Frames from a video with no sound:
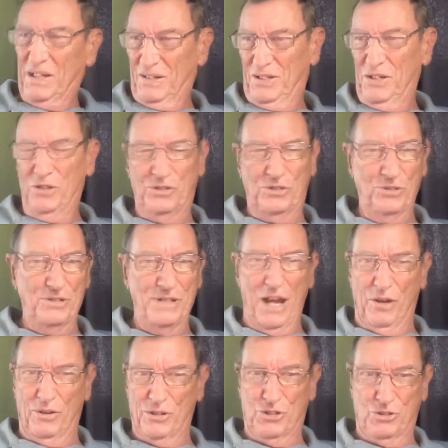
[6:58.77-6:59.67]
you should
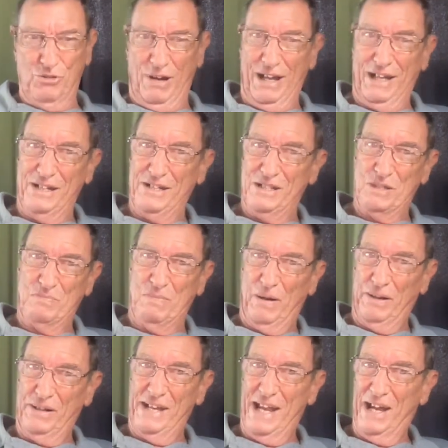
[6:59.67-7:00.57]
know Australians
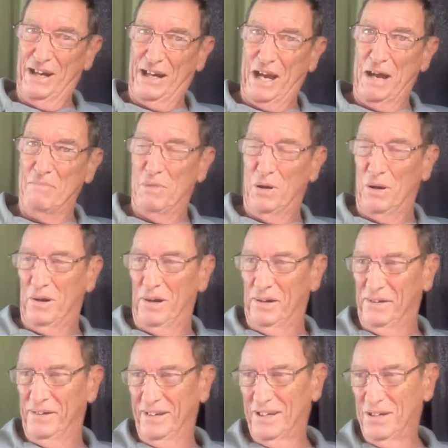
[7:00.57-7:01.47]
by now. Come
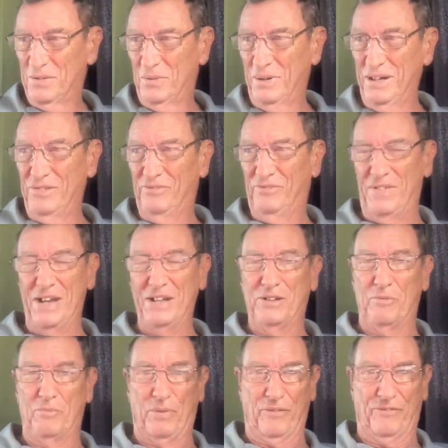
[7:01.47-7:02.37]
on. We
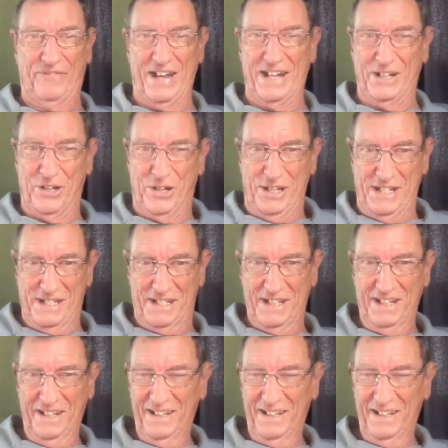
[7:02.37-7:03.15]
invented profanities.